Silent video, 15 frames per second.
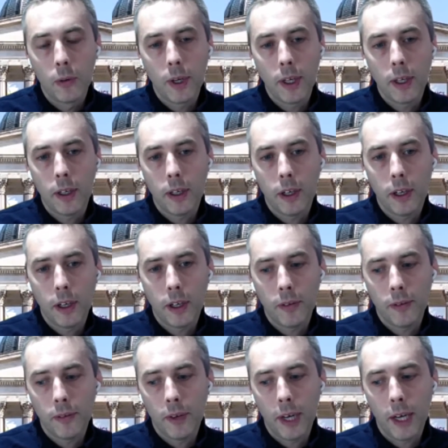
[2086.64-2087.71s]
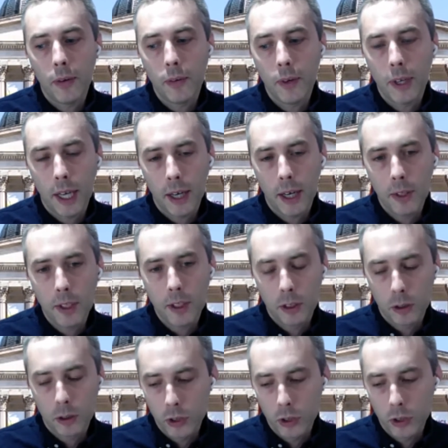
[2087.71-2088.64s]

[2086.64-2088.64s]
we um, how we how we